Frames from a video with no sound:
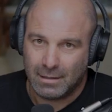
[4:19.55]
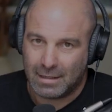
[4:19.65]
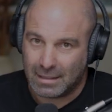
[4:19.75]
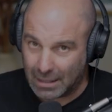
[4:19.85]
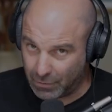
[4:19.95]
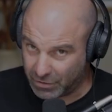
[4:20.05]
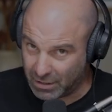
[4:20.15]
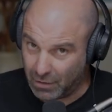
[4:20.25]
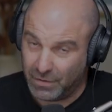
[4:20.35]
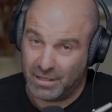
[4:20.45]
That's how the
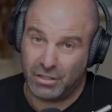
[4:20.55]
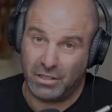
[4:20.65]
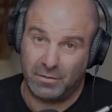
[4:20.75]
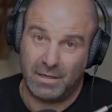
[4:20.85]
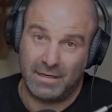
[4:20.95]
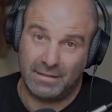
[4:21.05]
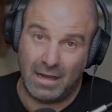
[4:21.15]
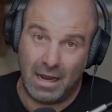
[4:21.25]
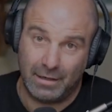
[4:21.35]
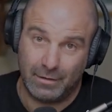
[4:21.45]
Self edition has been
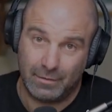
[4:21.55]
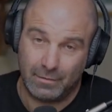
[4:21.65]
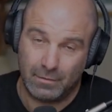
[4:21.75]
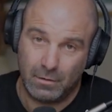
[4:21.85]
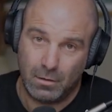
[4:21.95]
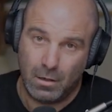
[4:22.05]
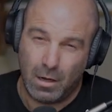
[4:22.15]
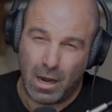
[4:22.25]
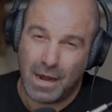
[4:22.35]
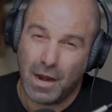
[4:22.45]
designed.
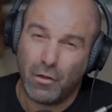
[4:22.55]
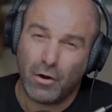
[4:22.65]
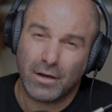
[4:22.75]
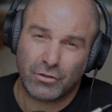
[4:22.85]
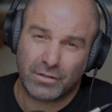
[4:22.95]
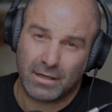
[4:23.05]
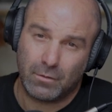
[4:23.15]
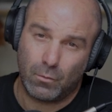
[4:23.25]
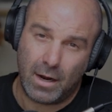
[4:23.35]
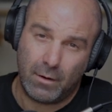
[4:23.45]
Another
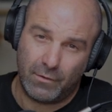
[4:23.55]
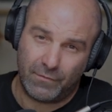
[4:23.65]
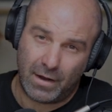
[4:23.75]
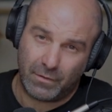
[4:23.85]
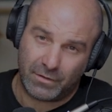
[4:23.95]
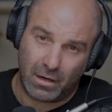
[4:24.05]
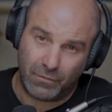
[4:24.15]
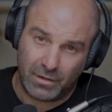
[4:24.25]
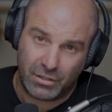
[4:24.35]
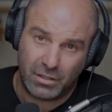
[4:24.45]
interesting way we found the Self
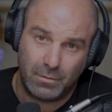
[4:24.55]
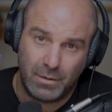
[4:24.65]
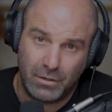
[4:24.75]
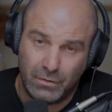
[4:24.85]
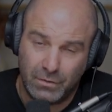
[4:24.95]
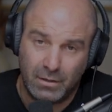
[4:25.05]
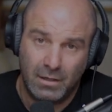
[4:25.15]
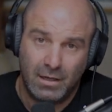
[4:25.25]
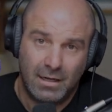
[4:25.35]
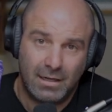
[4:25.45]
edition to be used
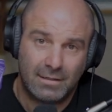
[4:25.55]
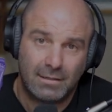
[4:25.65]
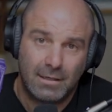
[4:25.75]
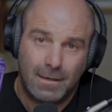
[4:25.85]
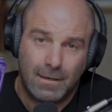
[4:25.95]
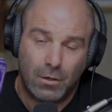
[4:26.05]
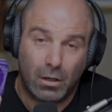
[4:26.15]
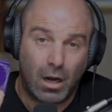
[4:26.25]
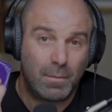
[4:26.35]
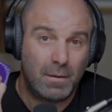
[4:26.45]
is, a
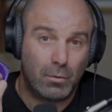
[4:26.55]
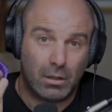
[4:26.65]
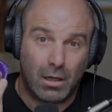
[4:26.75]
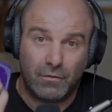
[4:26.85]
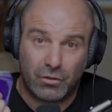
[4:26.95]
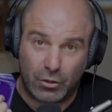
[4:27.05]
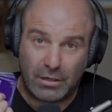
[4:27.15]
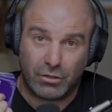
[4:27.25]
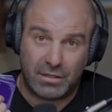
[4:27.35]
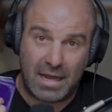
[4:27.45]
lot of people love the
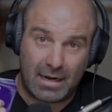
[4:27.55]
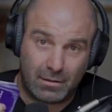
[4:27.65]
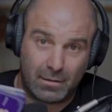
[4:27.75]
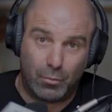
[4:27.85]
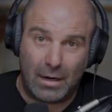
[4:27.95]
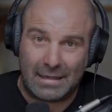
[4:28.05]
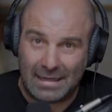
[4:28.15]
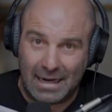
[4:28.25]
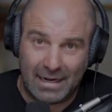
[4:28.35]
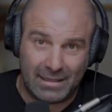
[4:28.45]
Strangers deck to break the
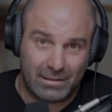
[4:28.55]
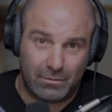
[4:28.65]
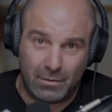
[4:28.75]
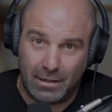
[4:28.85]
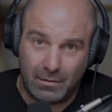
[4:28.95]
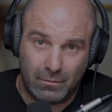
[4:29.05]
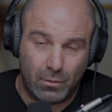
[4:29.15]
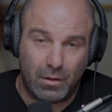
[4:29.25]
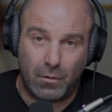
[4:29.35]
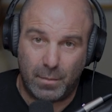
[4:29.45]
ice, right, with
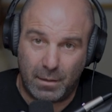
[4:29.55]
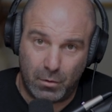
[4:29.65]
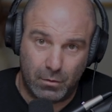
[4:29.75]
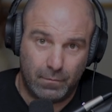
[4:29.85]
other people.